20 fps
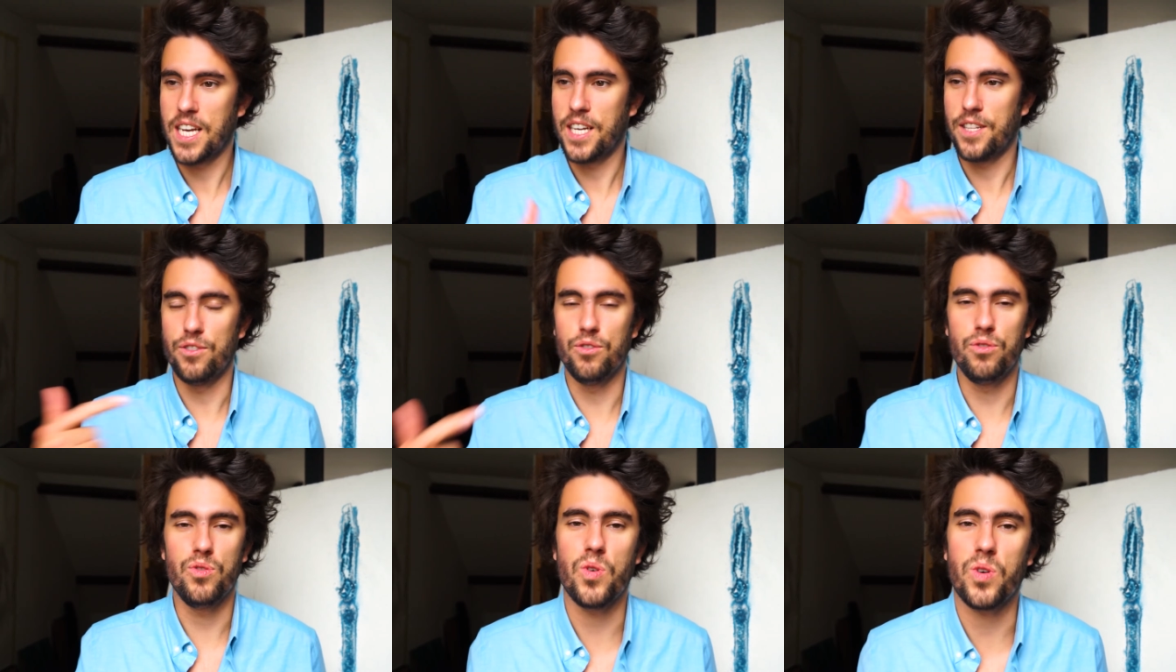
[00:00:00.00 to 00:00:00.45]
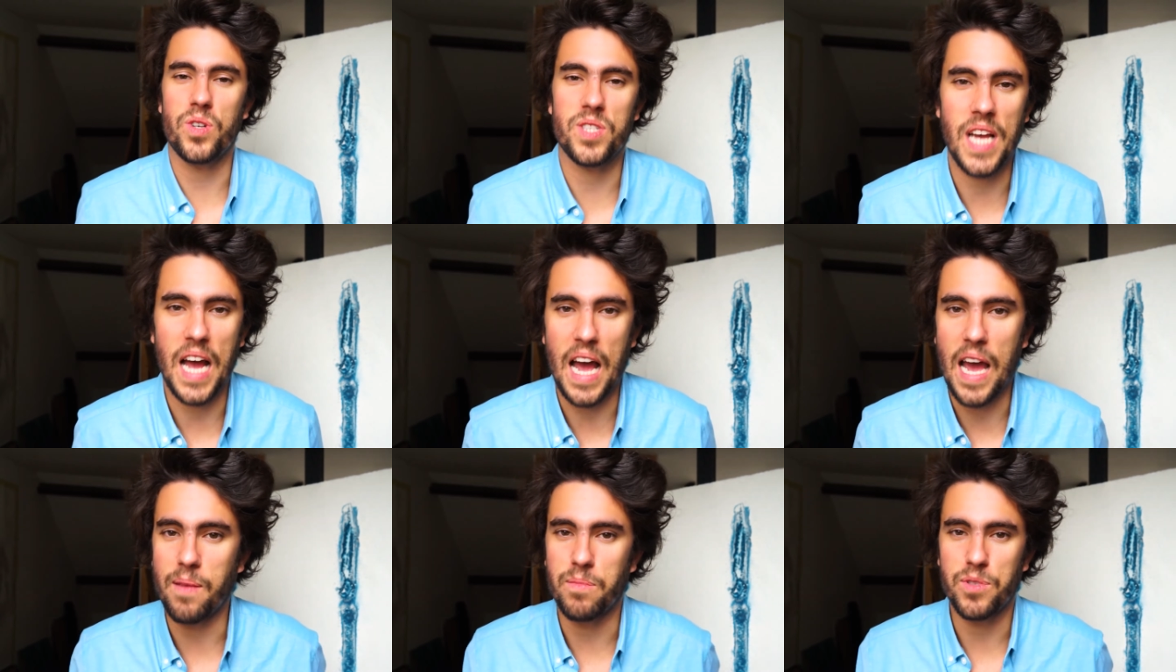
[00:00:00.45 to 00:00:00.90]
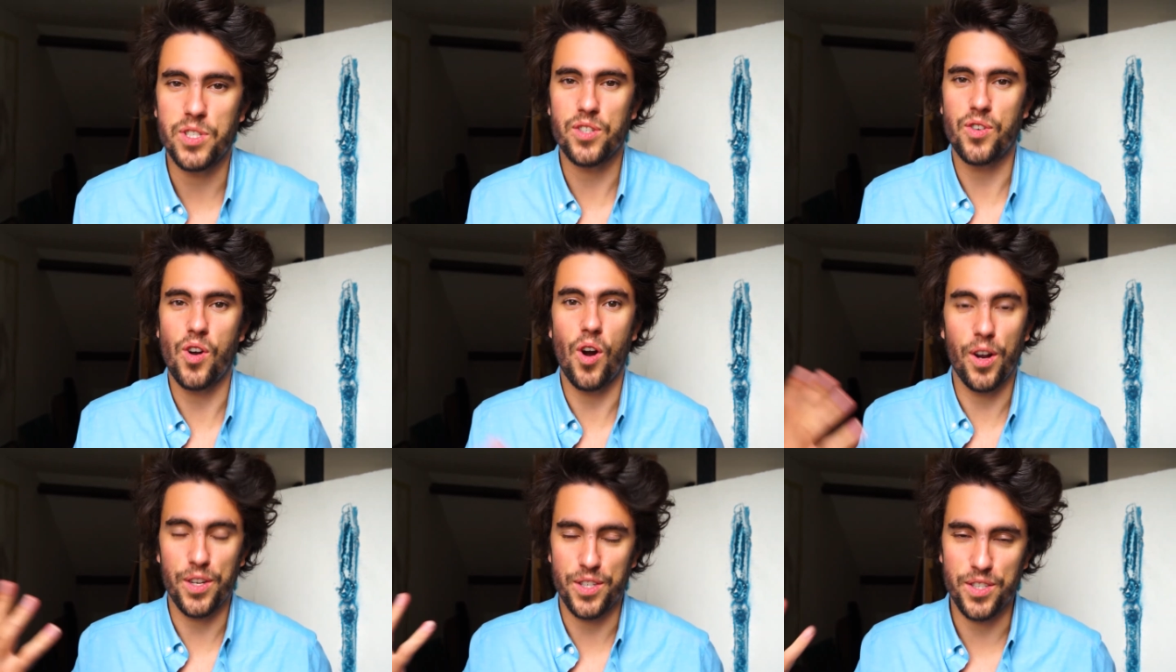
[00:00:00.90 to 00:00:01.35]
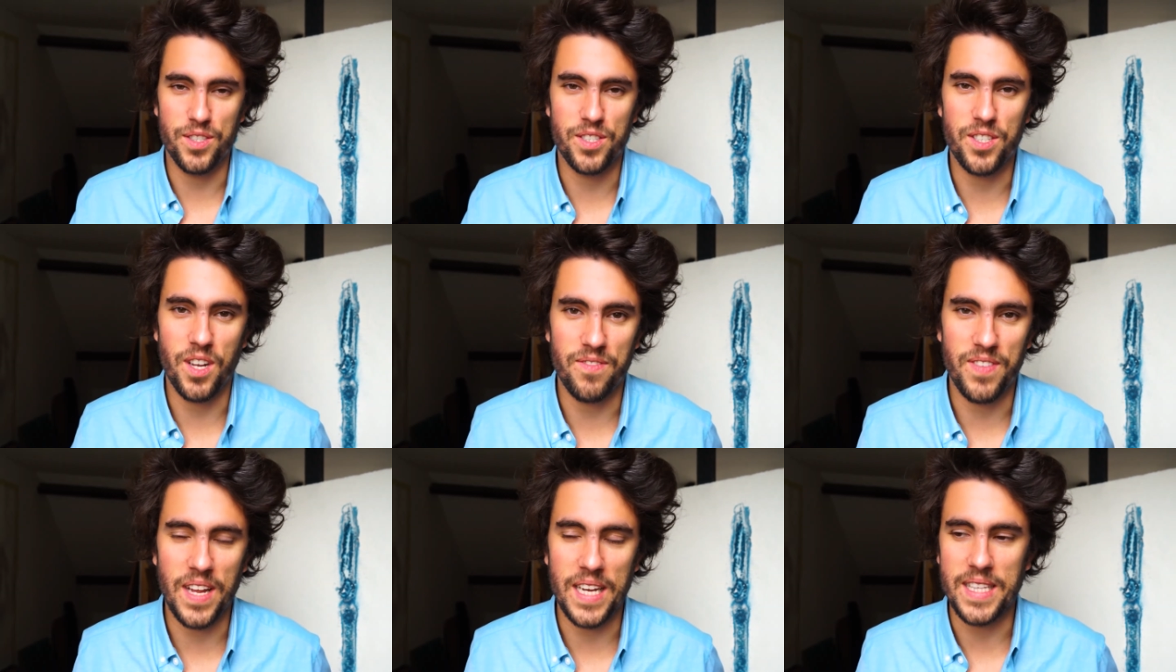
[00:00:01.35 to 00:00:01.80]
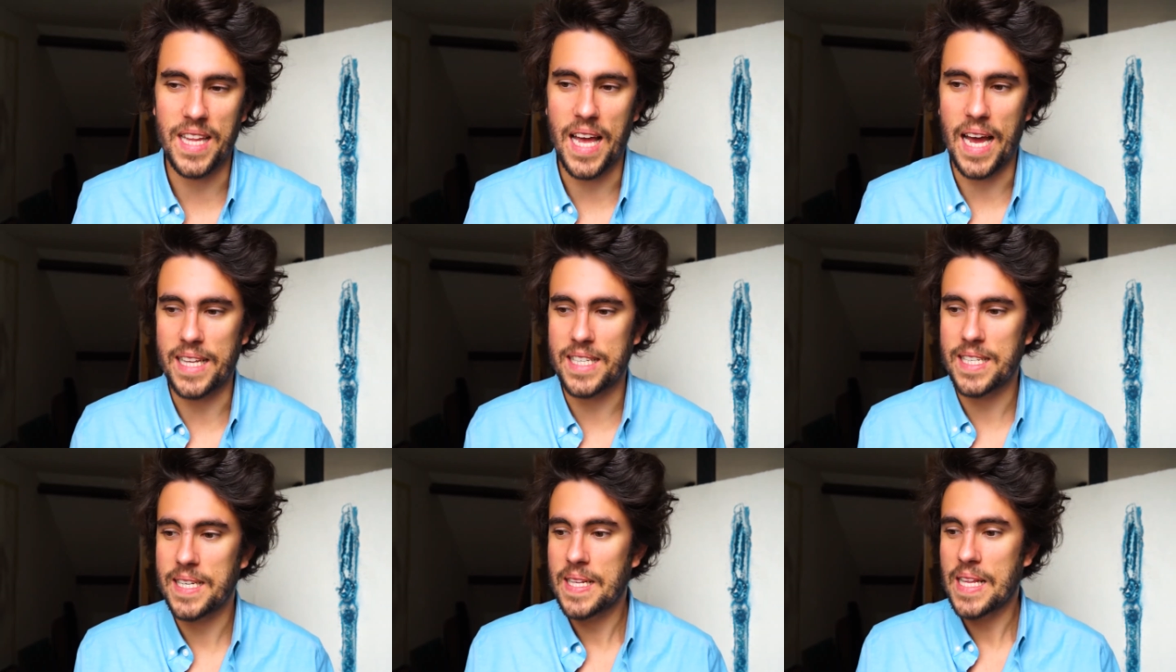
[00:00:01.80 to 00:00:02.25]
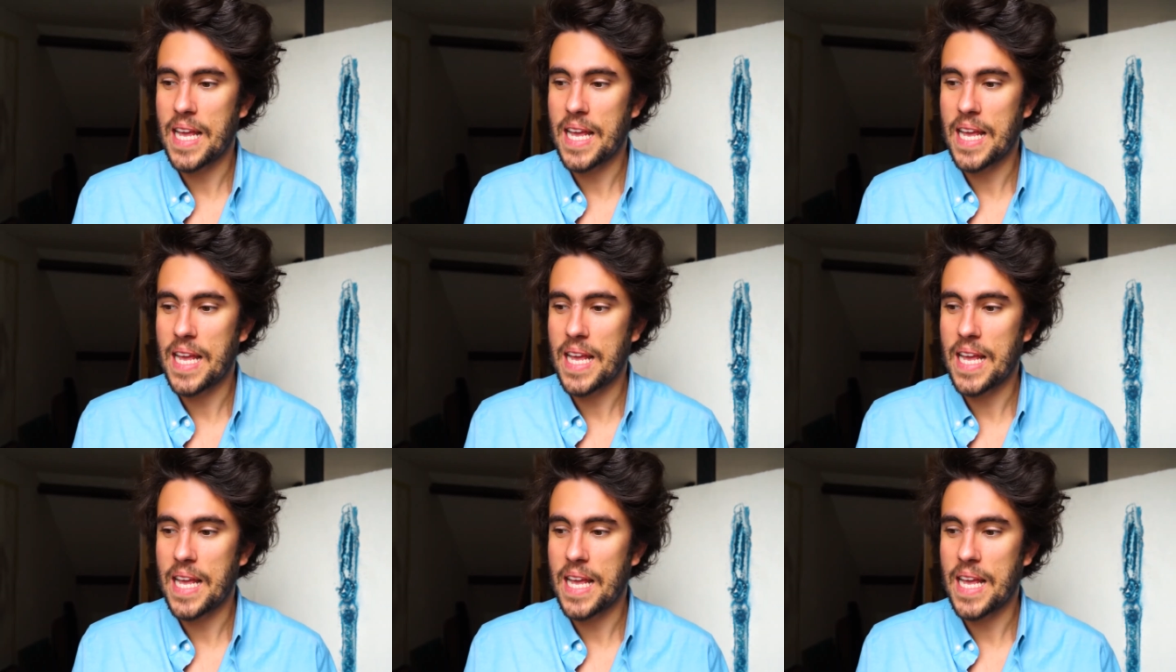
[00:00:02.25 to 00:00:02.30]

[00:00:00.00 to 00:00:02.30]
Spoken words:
New York Times, The Guardian, stuff like that.